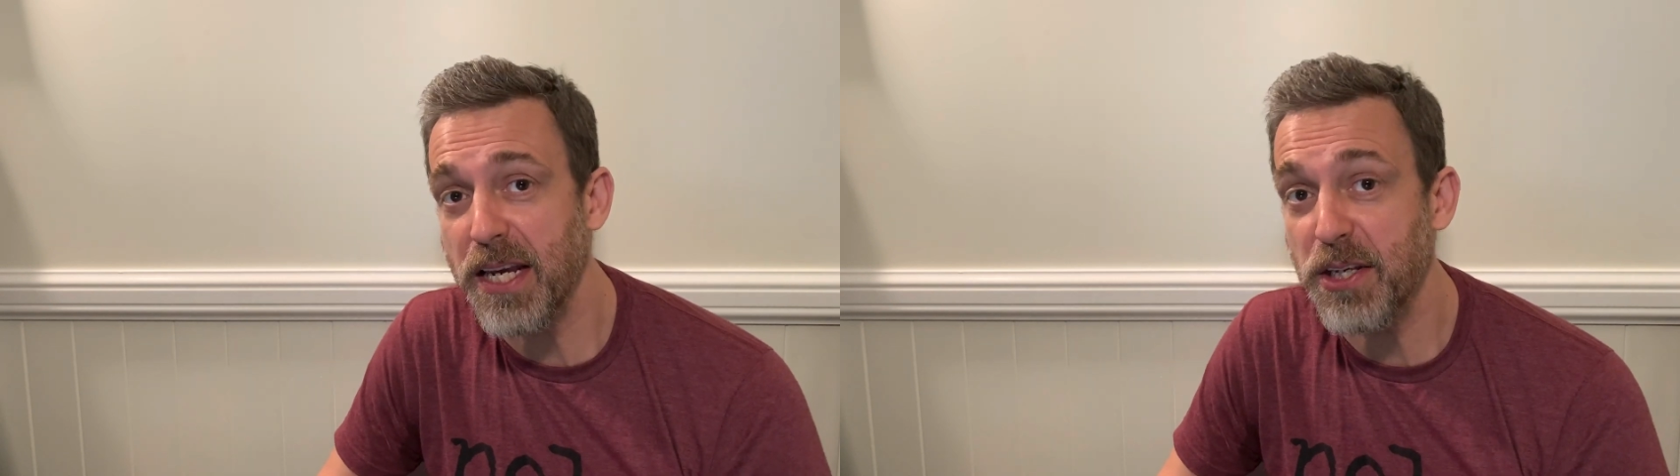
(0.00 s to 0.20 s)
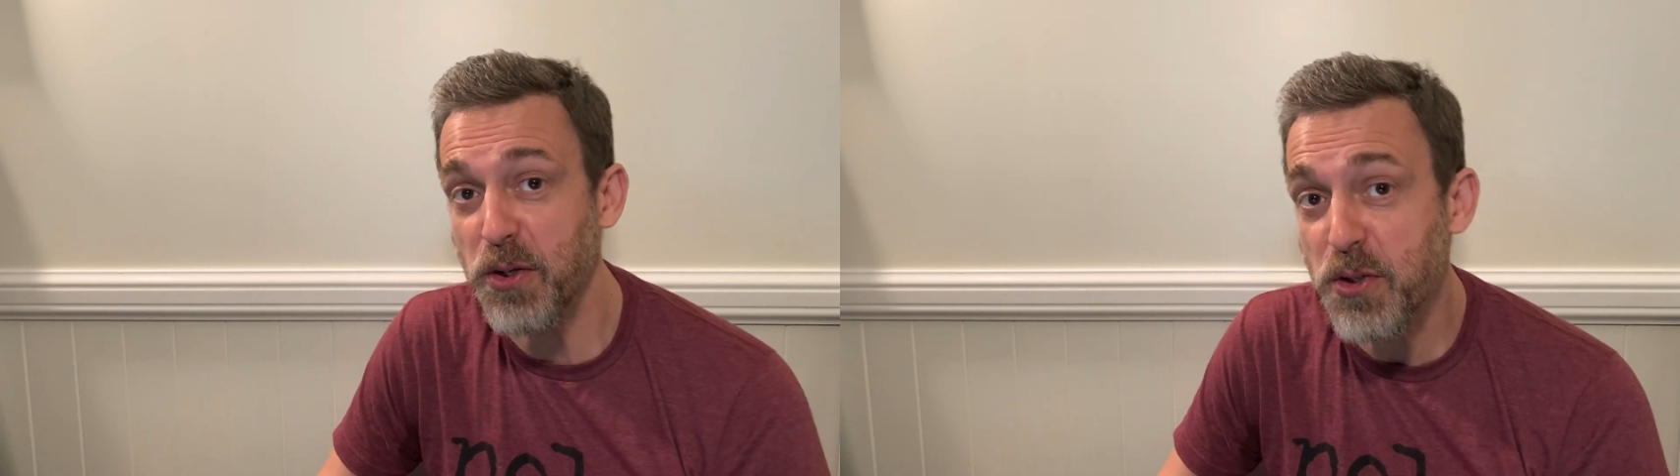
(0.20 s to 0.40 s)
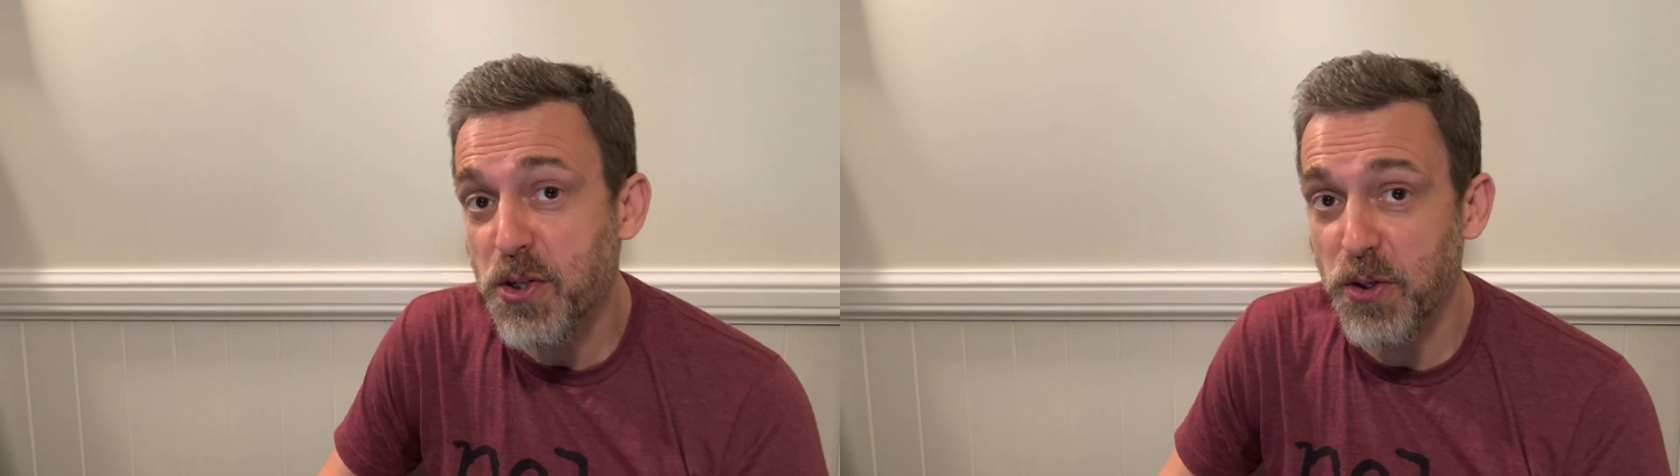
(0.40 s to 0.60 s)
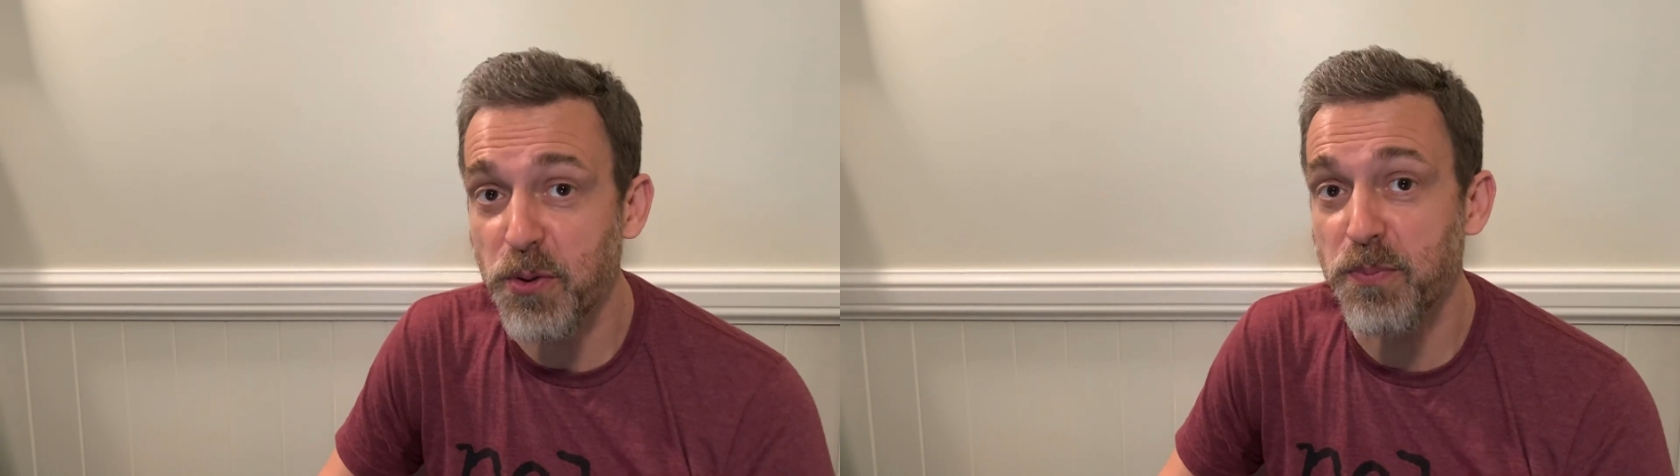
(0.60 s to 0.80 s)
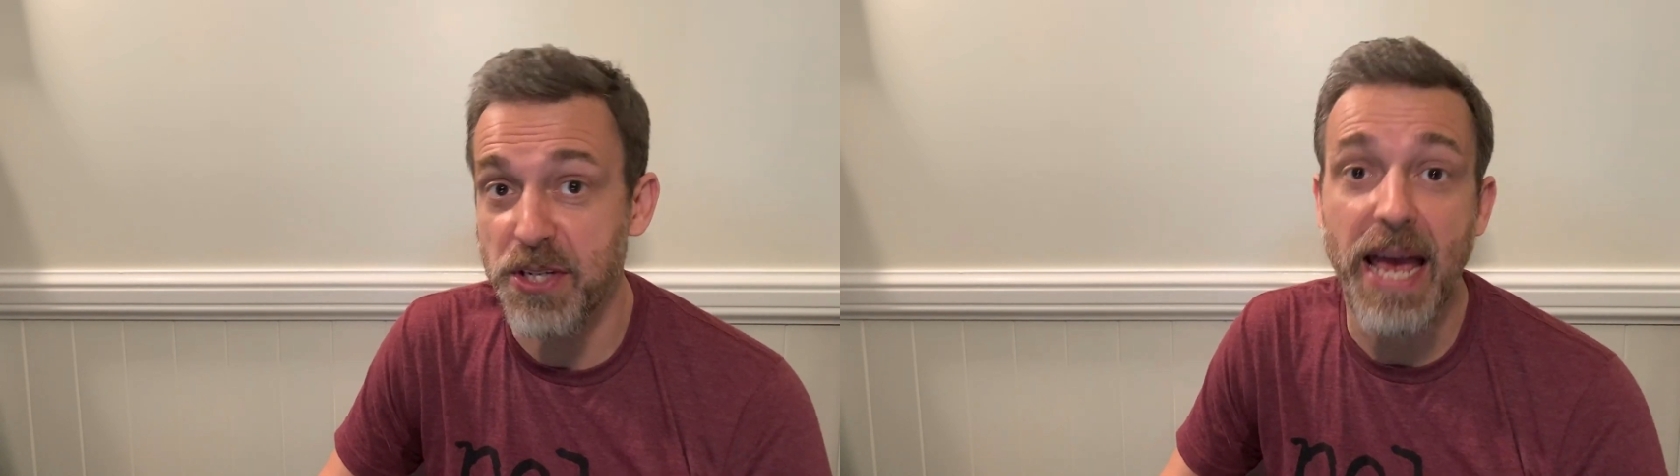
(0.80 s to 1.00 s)

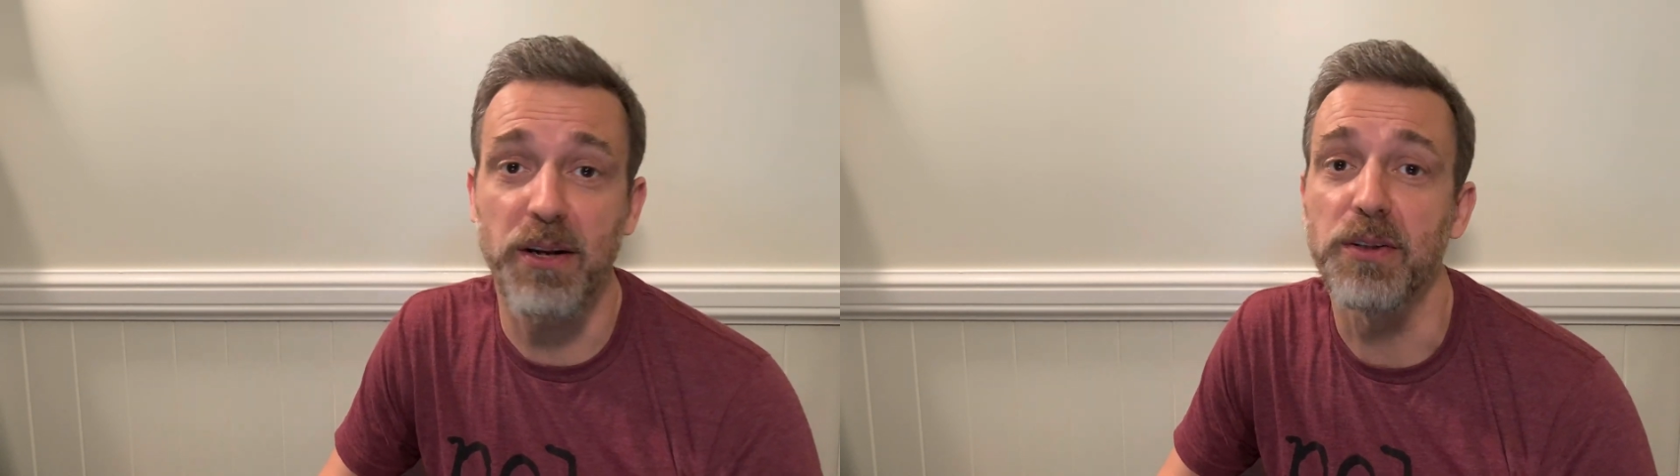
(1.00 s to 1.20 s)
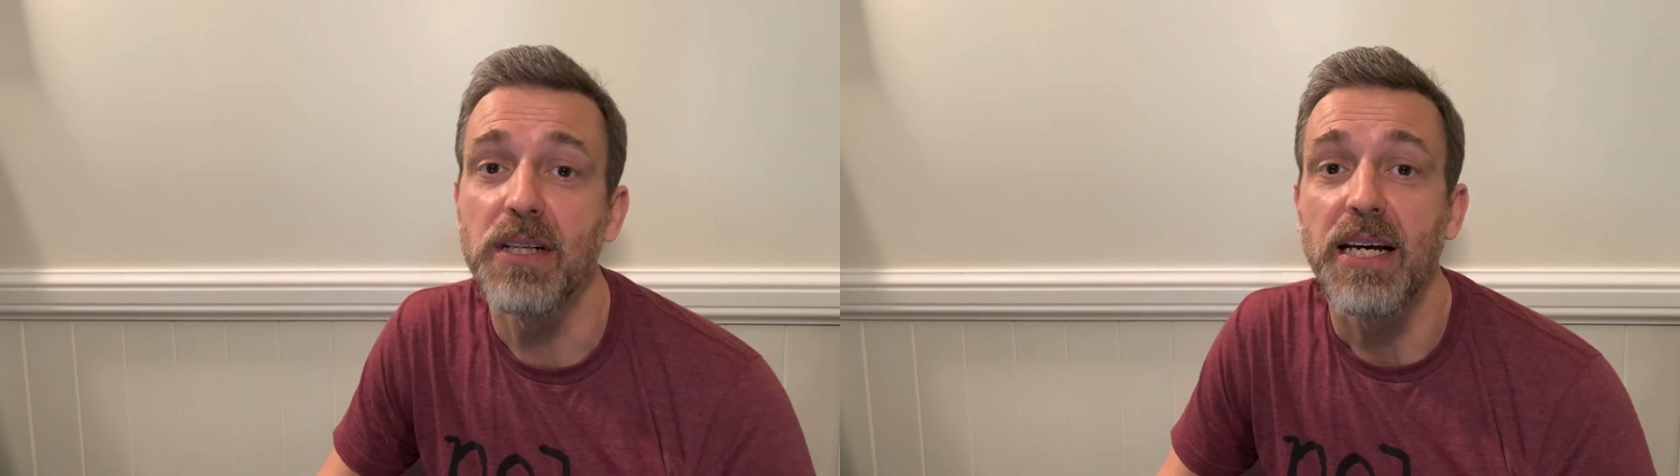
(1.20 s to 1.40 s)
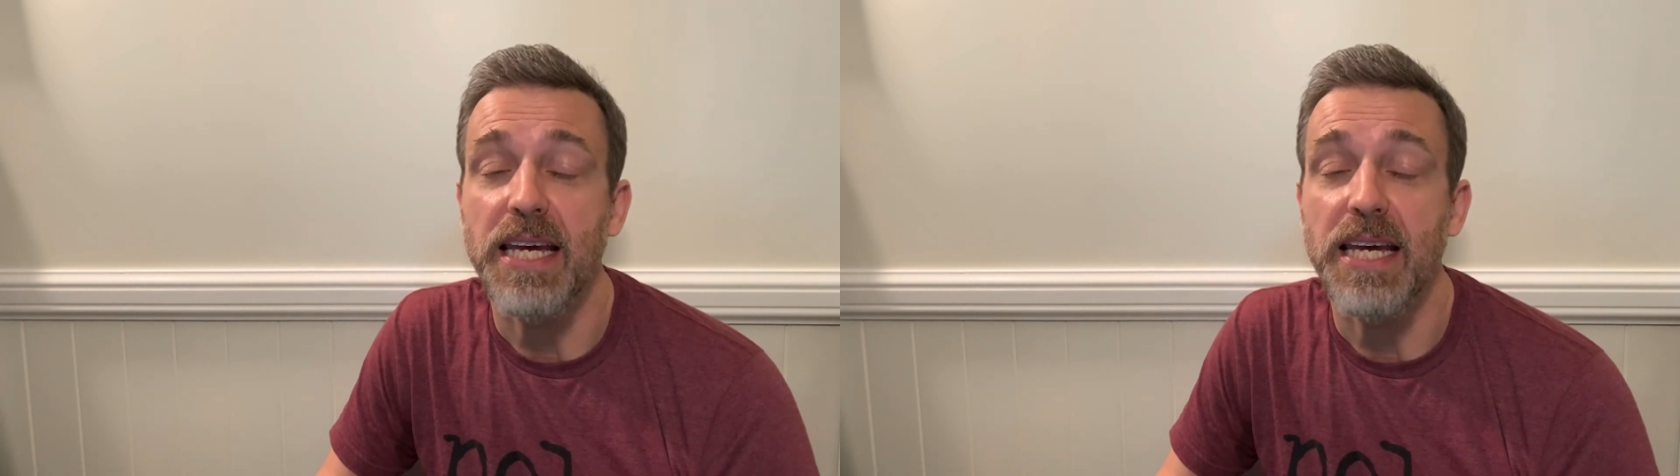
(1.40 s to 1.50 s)
YouTube channel